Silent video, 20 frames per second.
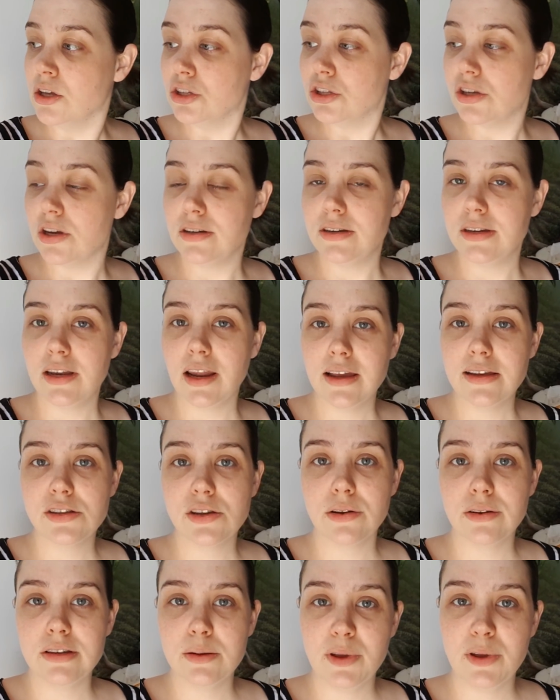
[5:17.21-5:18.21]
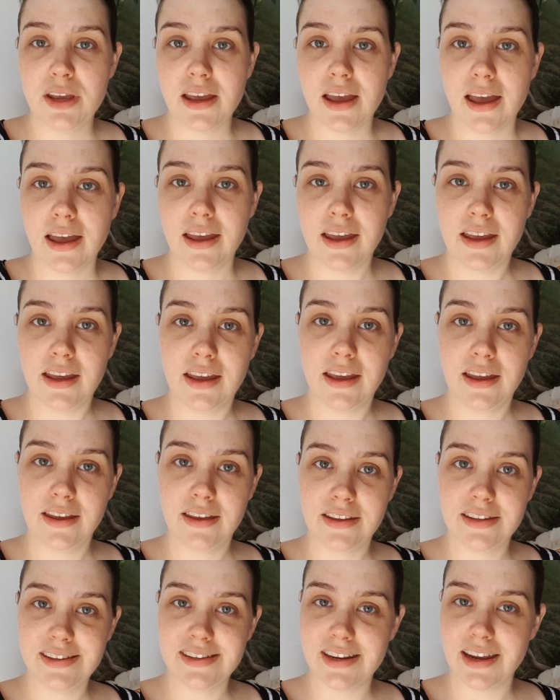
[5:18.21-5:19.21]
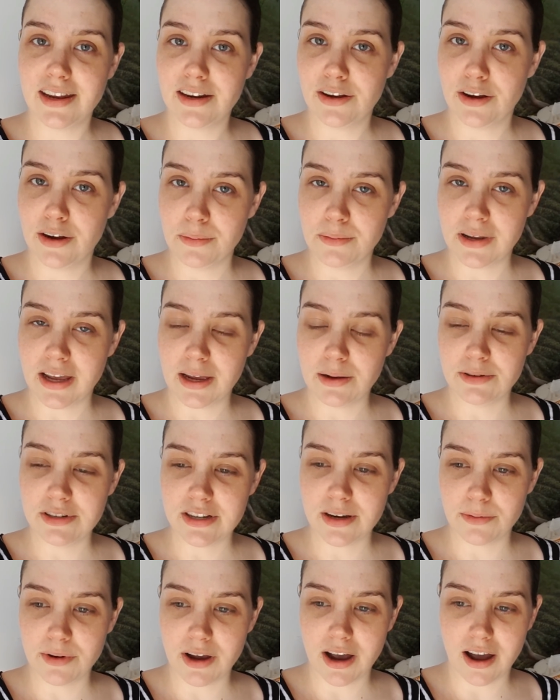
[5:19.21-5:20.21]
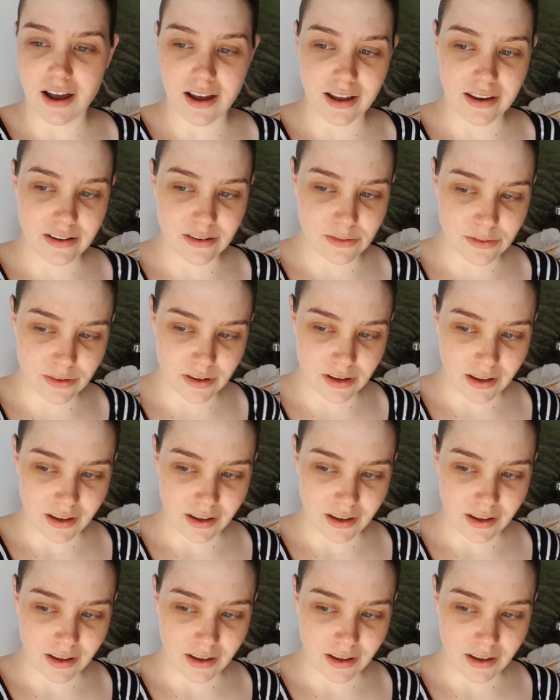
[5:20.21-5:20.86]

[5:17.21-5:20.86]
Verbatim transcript: so today's going to be a stay-at-home day which I'm kind of